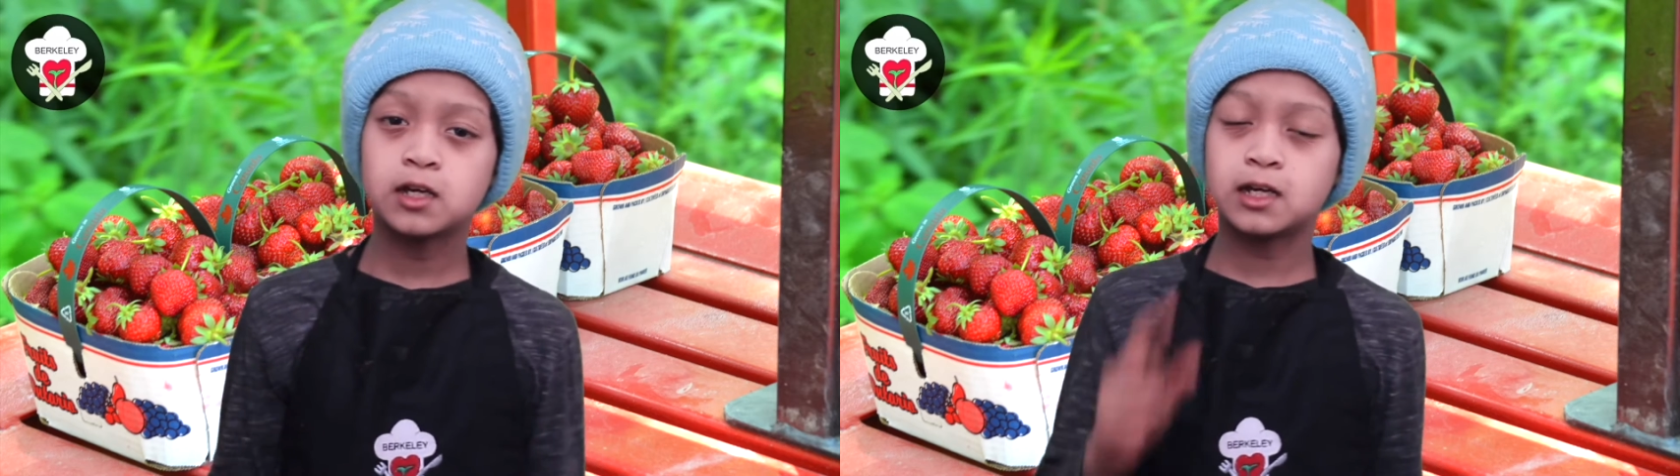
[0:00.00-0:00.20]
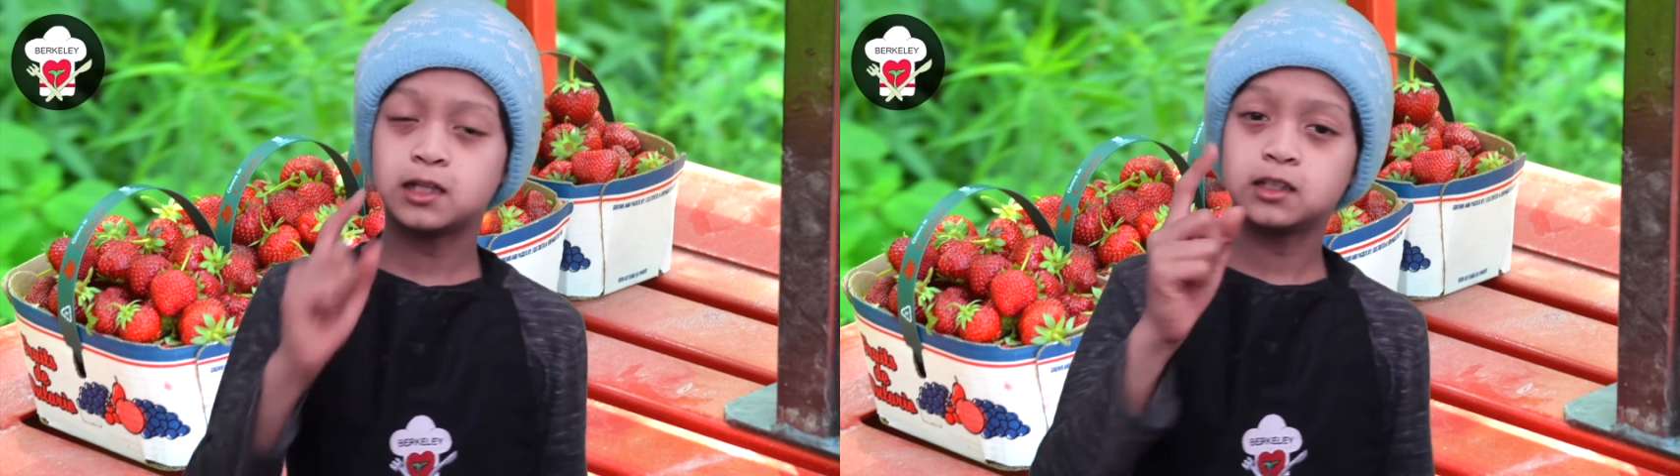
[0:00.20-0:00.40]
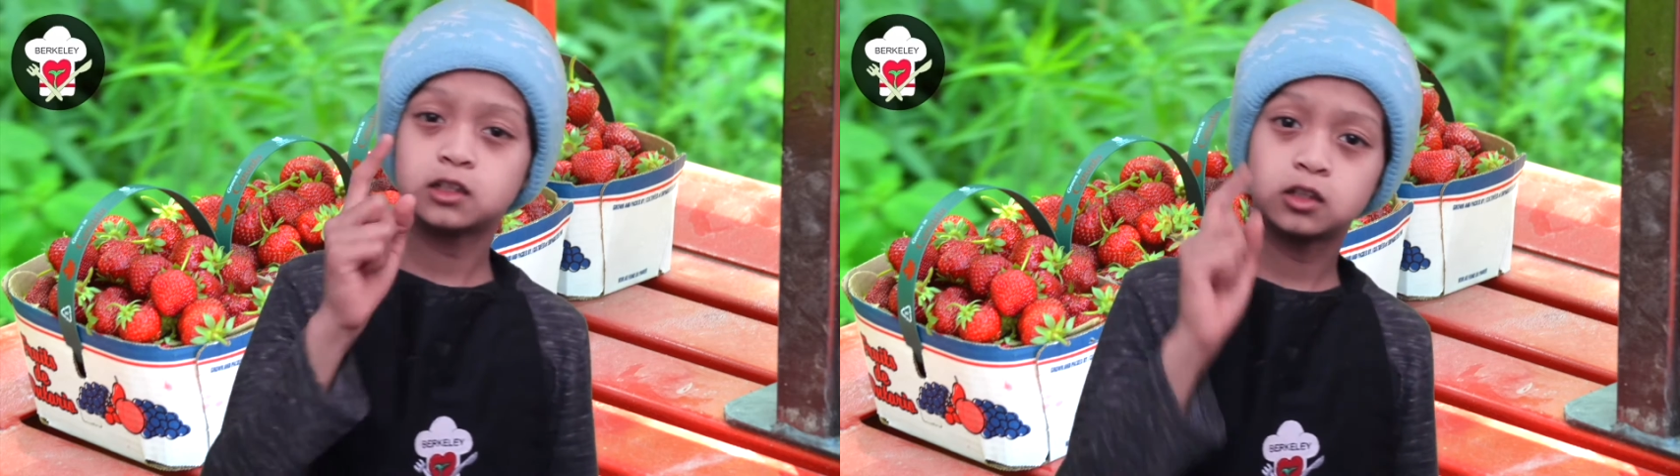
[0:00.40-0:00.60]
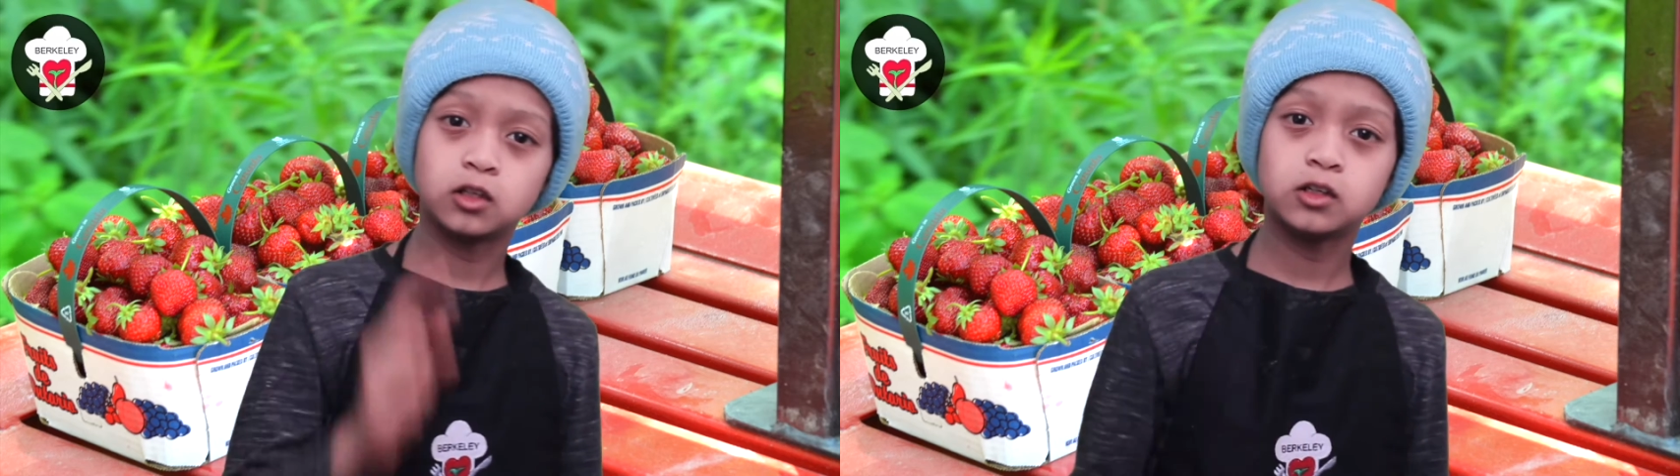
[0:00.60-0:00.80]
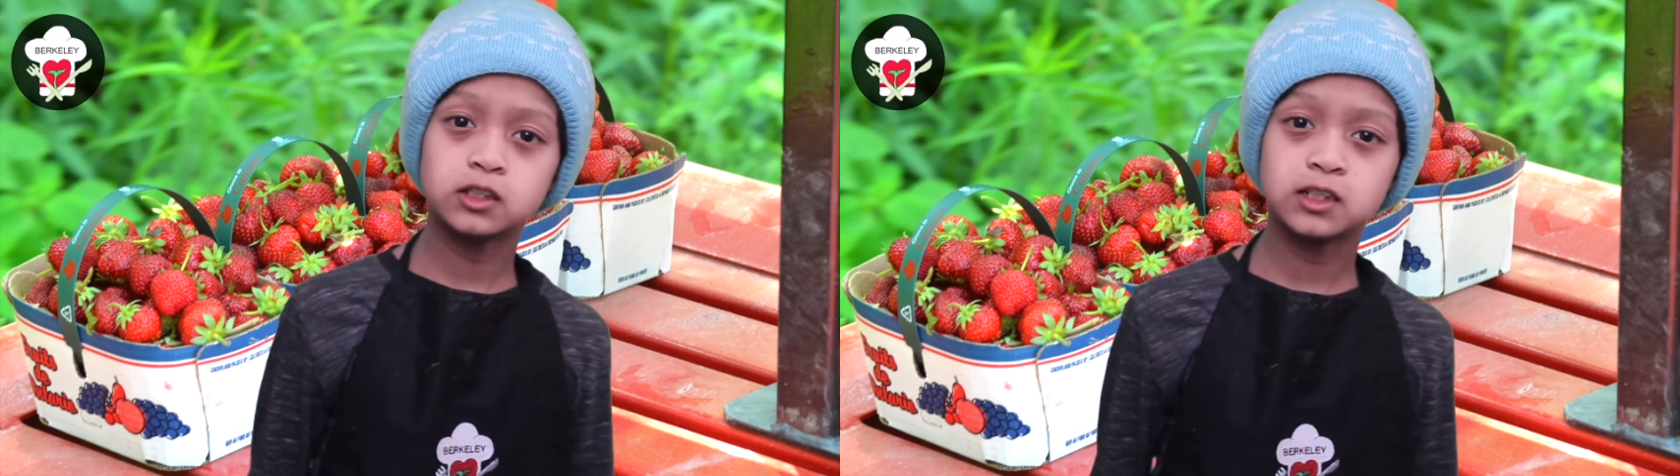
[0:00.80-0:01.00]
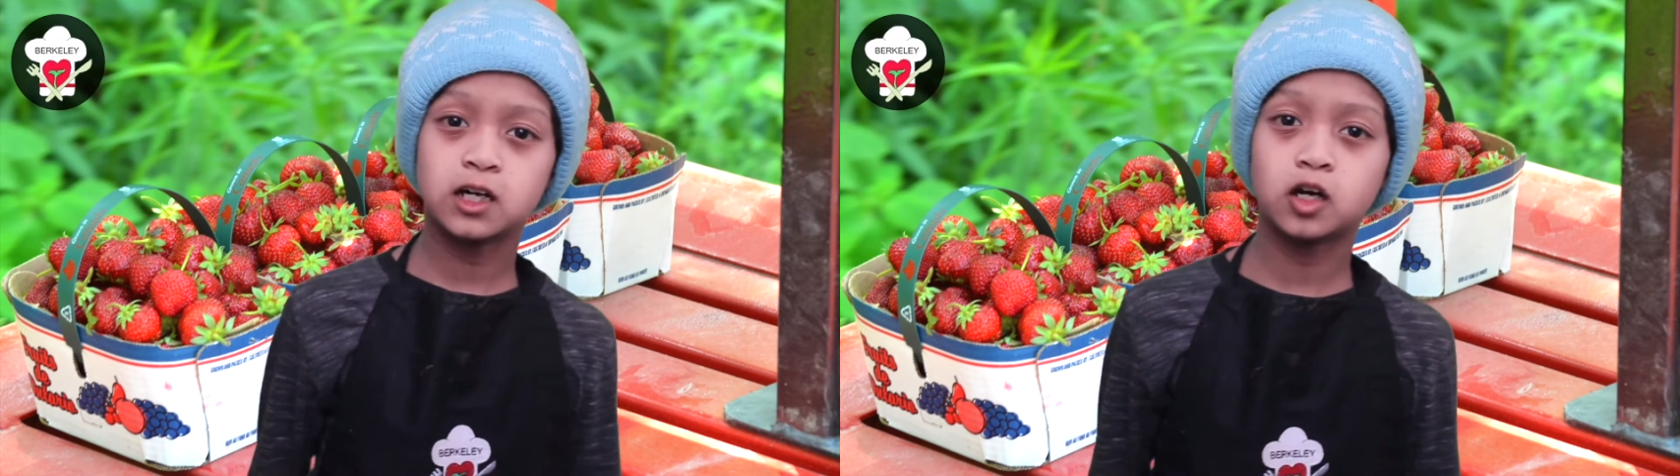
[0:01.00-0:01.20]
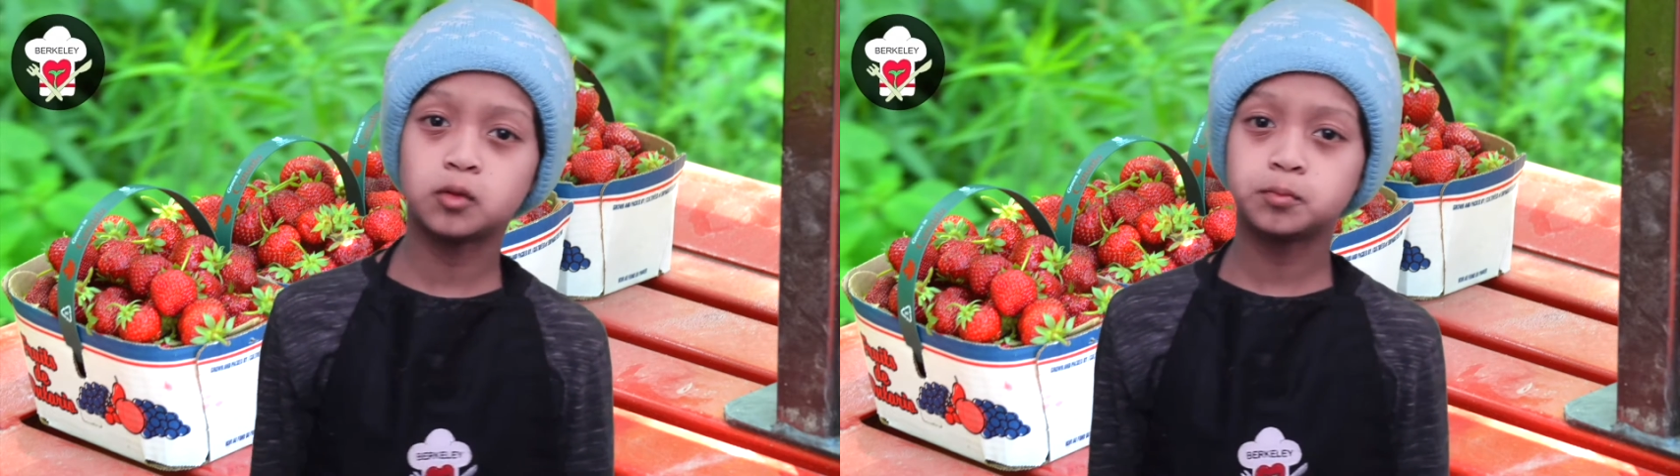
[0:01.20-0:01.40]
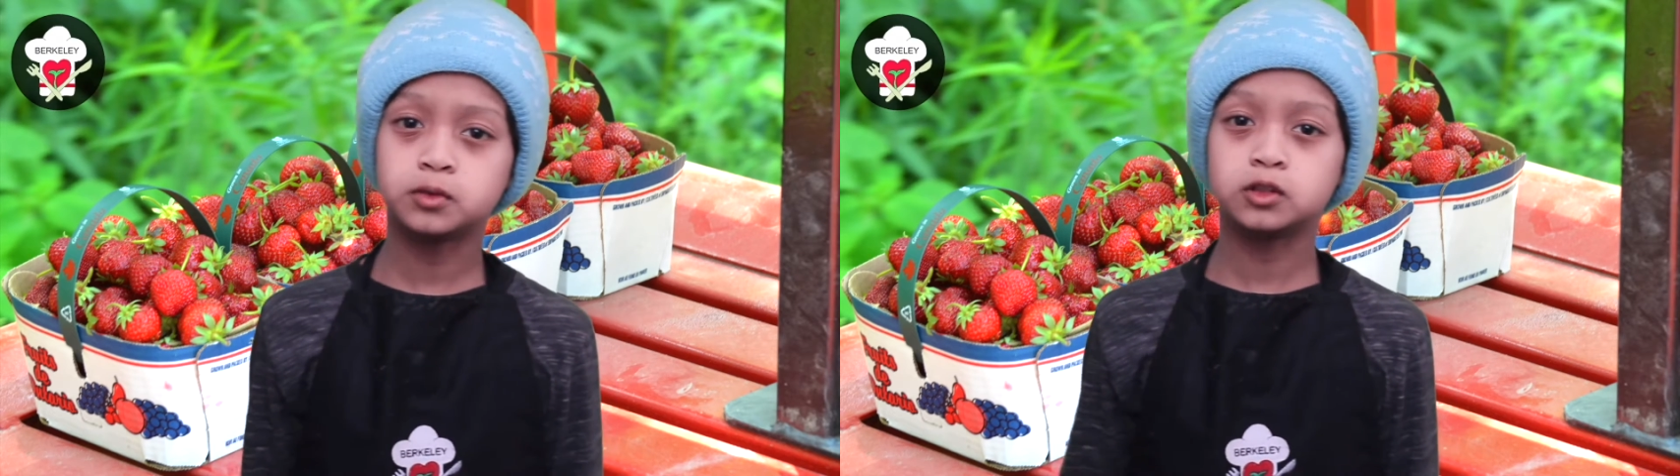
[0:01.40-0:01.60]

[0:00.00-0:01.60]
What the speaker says: and it can also help